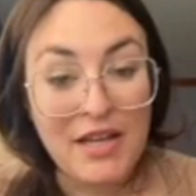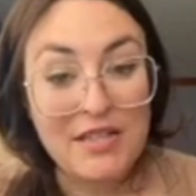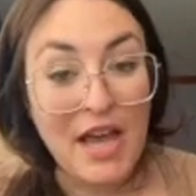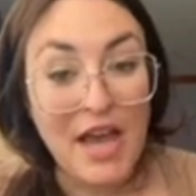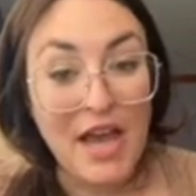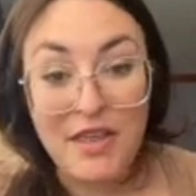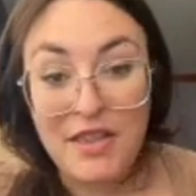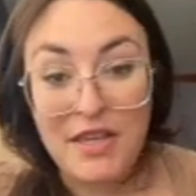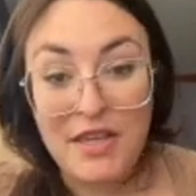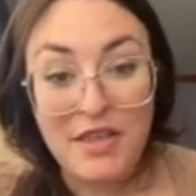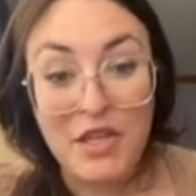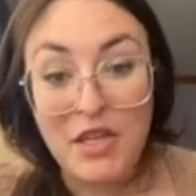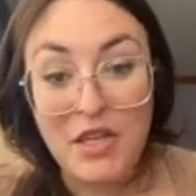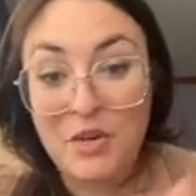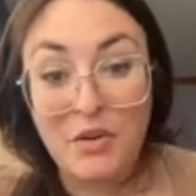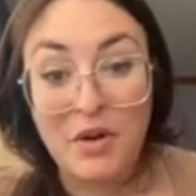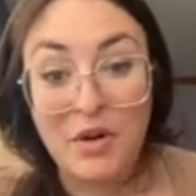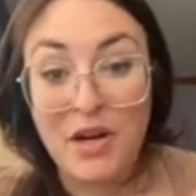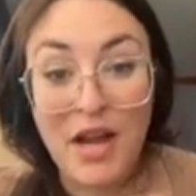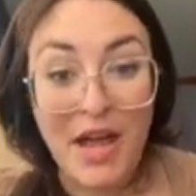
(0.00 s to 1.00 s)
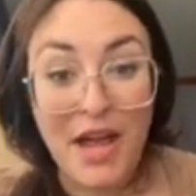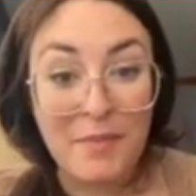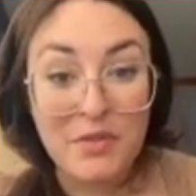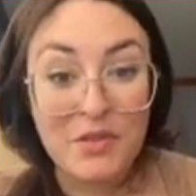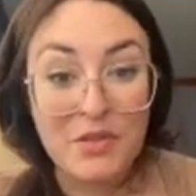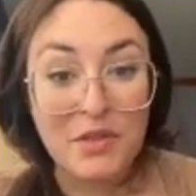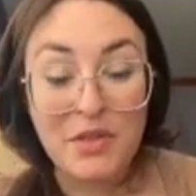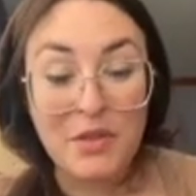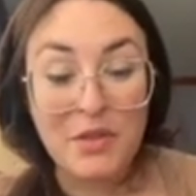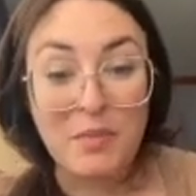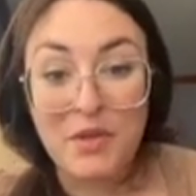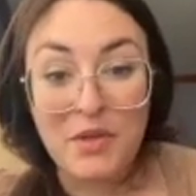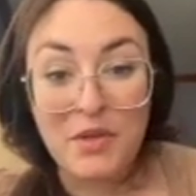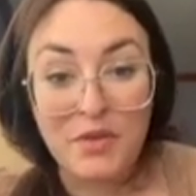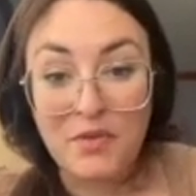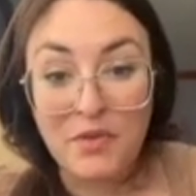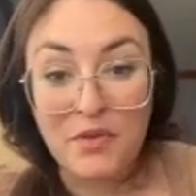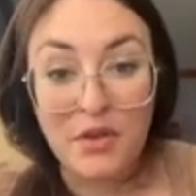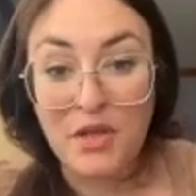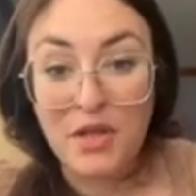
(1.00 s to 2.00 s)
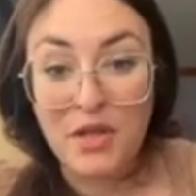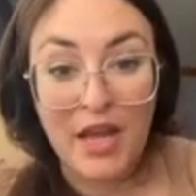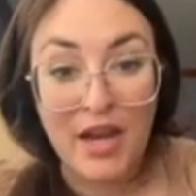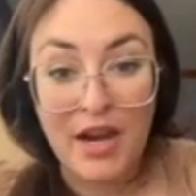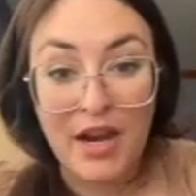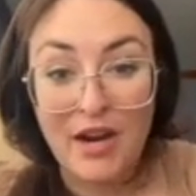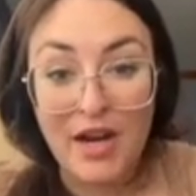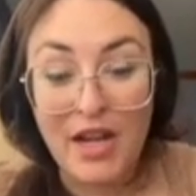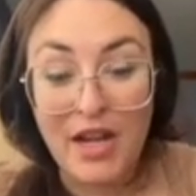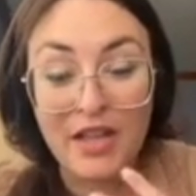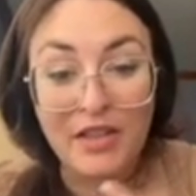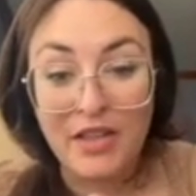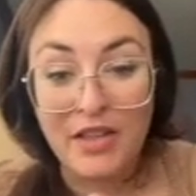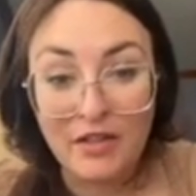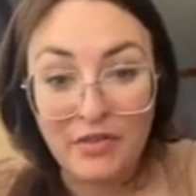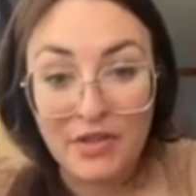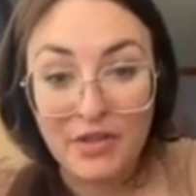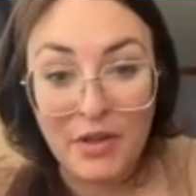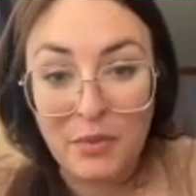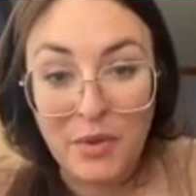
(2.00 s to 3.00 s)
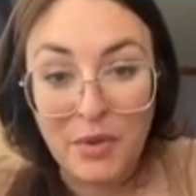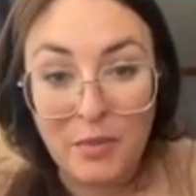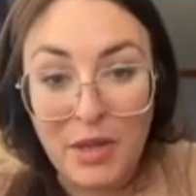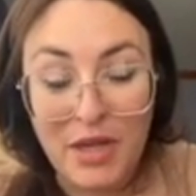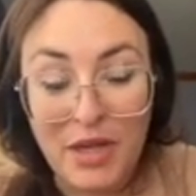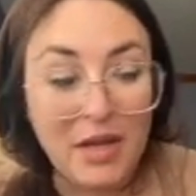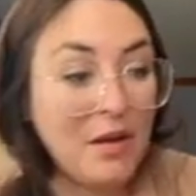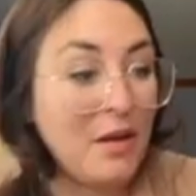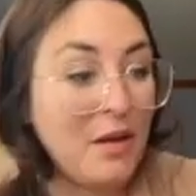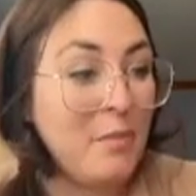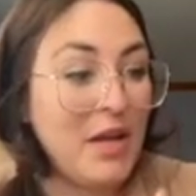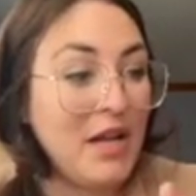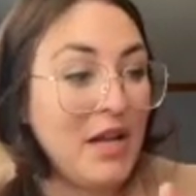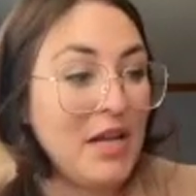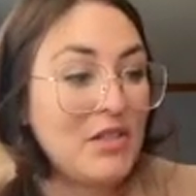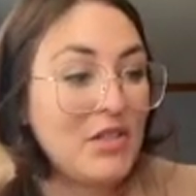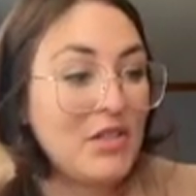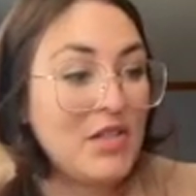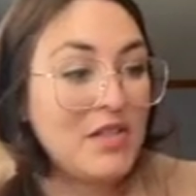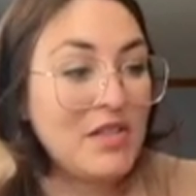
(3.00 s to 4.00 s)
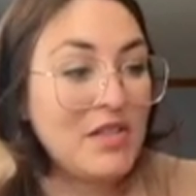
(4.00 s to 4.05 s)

I think that you are absolutely beautiful, caring, lovely woman, but it's just like